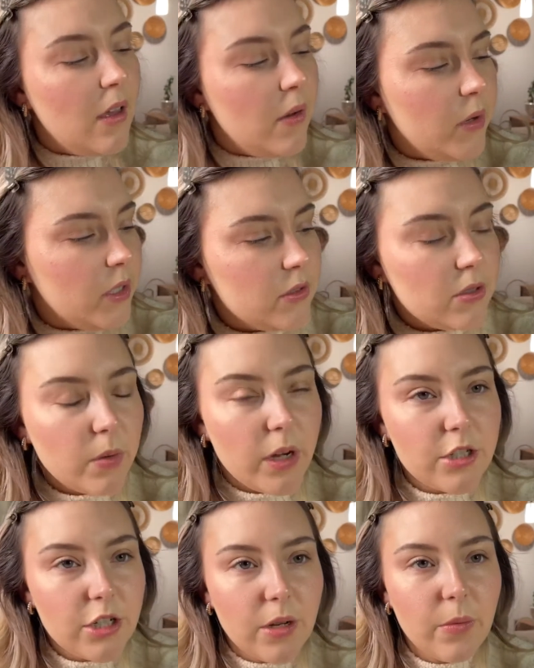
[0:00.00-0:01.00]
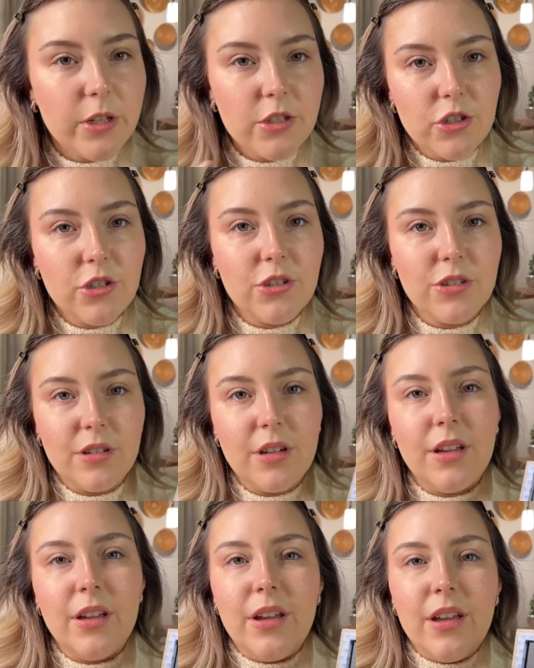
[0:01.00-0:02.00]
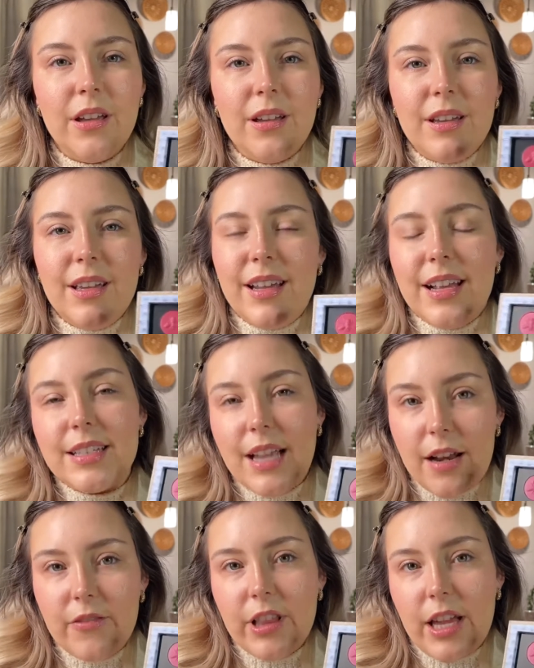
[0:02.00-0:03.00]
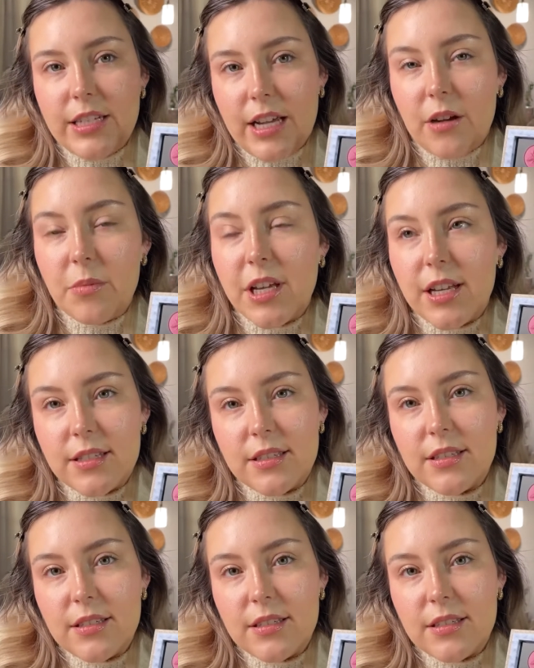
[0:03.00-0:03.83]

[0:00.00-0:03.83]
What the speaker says: when you swatch it, which is kind of a letdown because